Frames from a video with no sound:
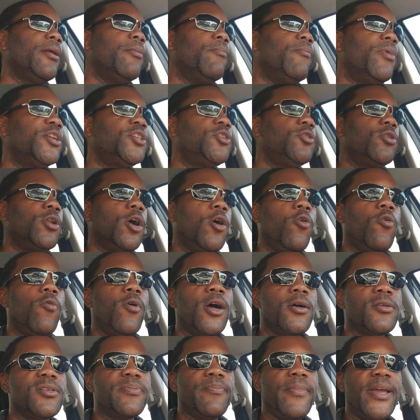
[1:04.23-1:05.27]
But you know who
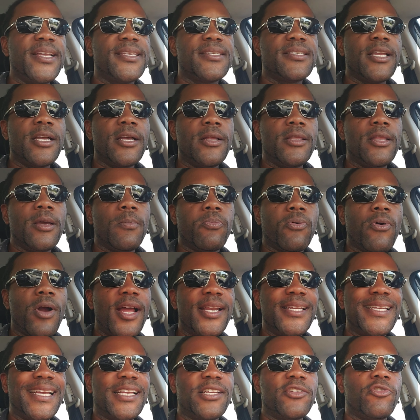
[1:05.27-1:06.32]
else makes the, the
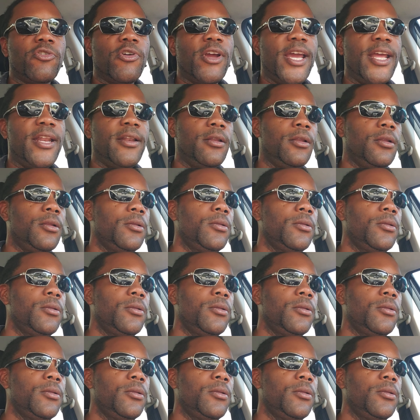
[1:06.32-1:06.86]
project trend?